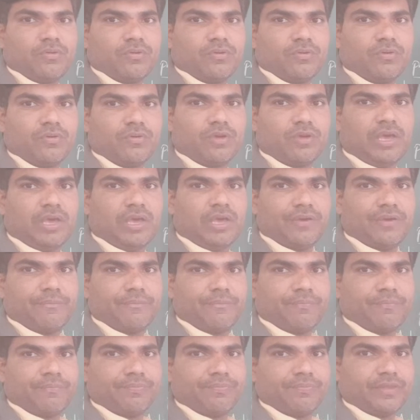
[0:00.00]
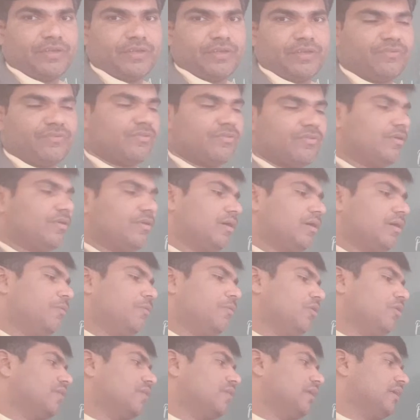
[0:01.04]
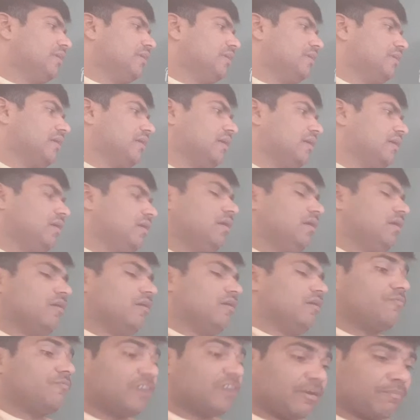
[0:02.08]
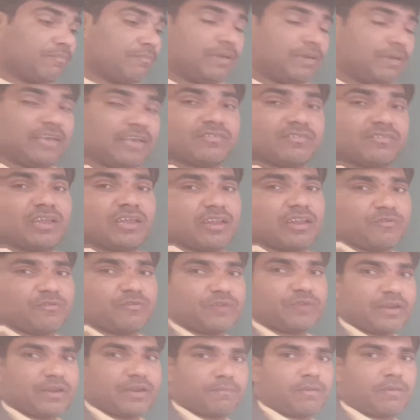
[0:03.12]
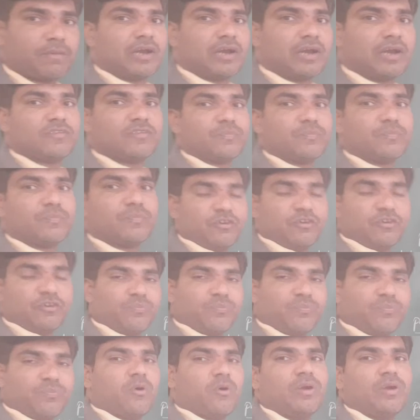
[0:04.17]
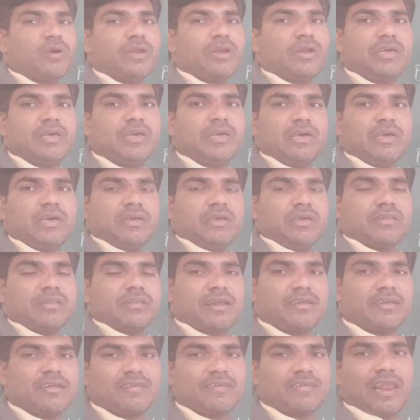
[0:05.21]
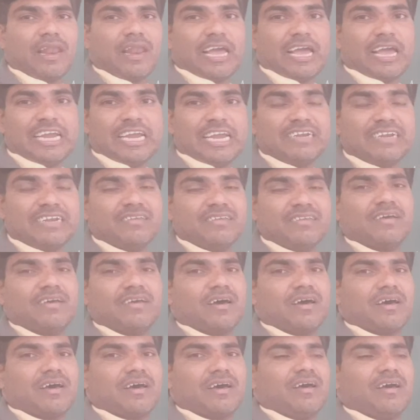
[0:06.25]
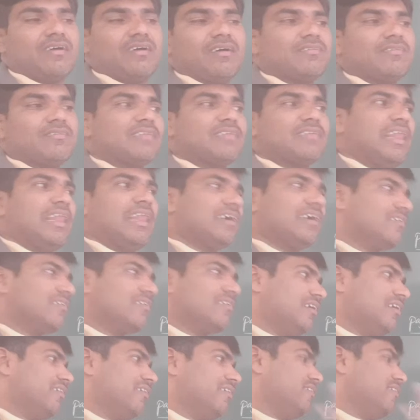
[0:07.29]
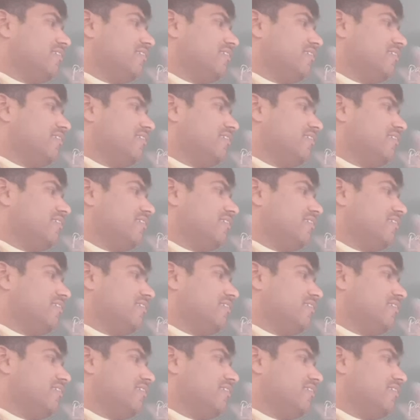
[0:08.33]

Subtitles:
Okay, yes, about that based on the Fermat's principle only, there is a light is selected